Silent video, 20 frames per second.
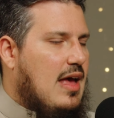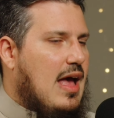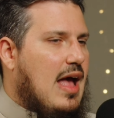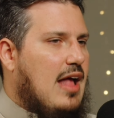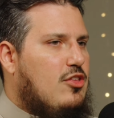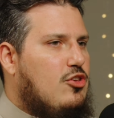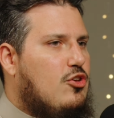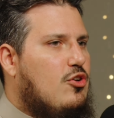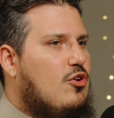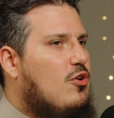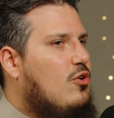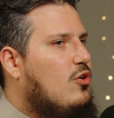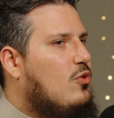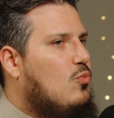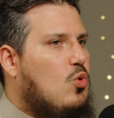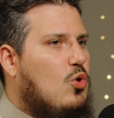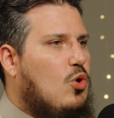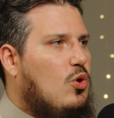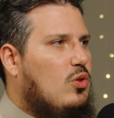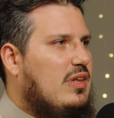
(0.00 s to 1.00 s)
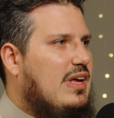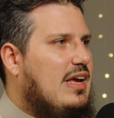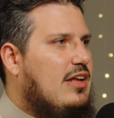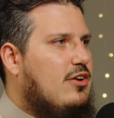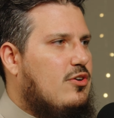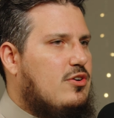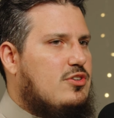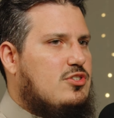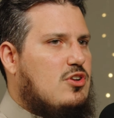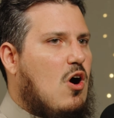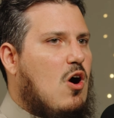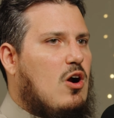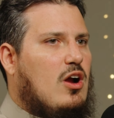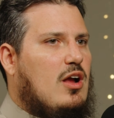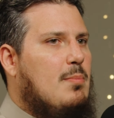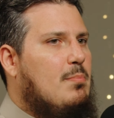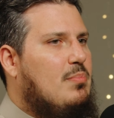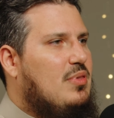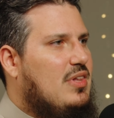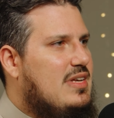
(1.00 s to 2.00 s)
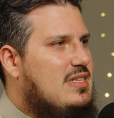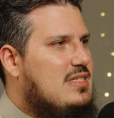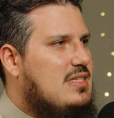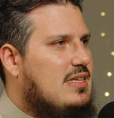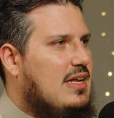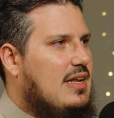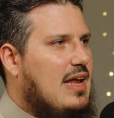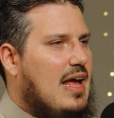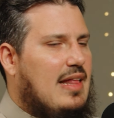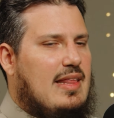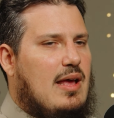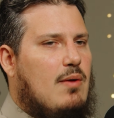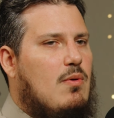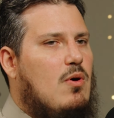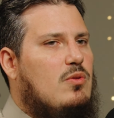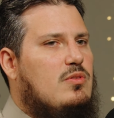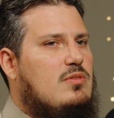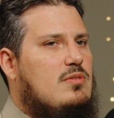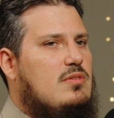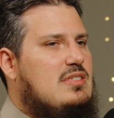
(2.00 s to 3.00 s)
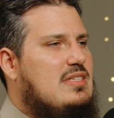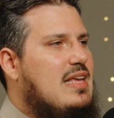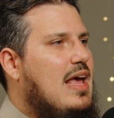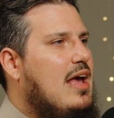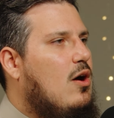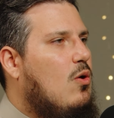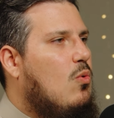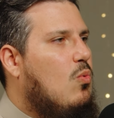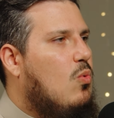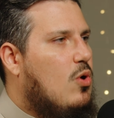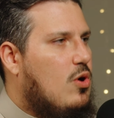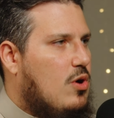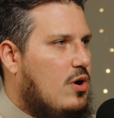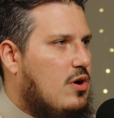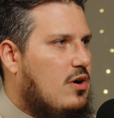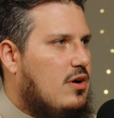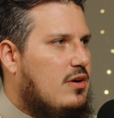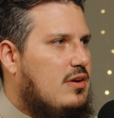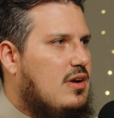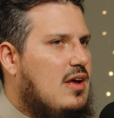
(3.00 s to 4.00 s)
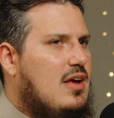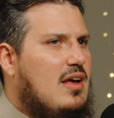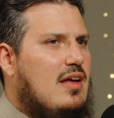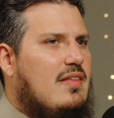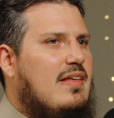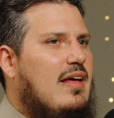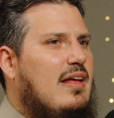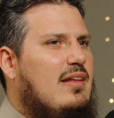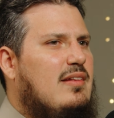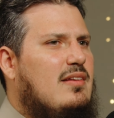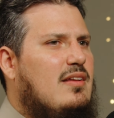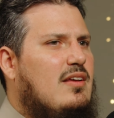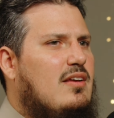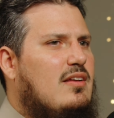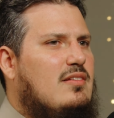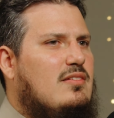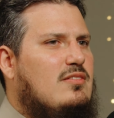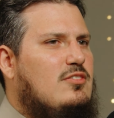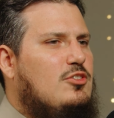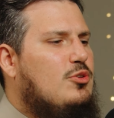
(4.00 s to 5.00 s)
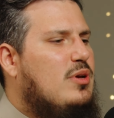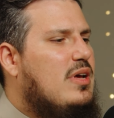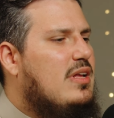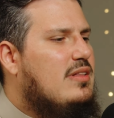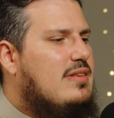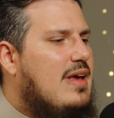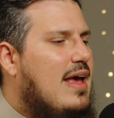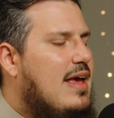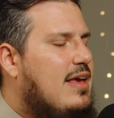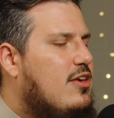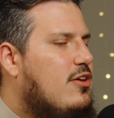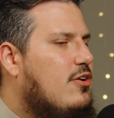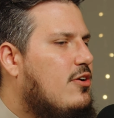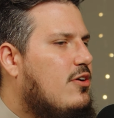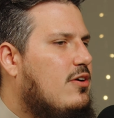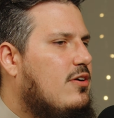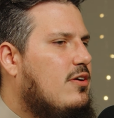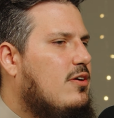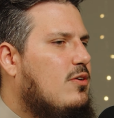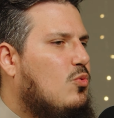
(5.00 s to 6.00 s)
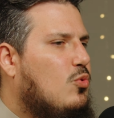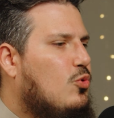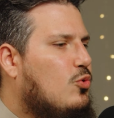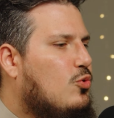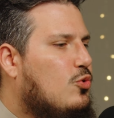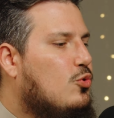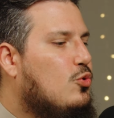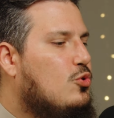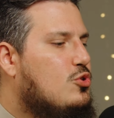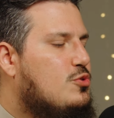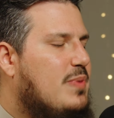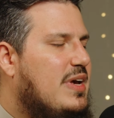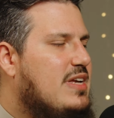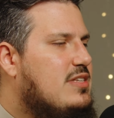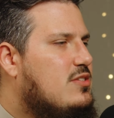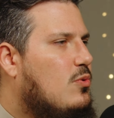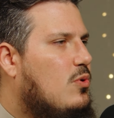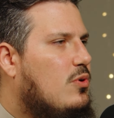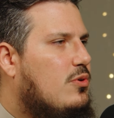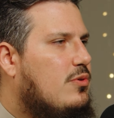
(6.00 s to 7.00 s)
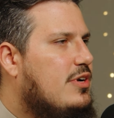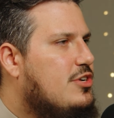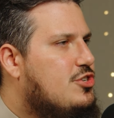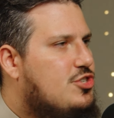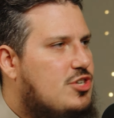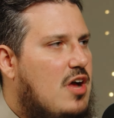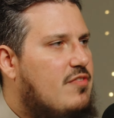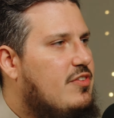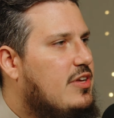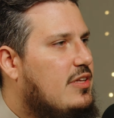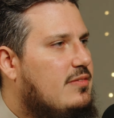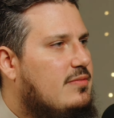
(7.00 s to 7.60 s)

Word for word: and your world leaders are complicit and they won't say a word, then you can take your rules-based order and shove it.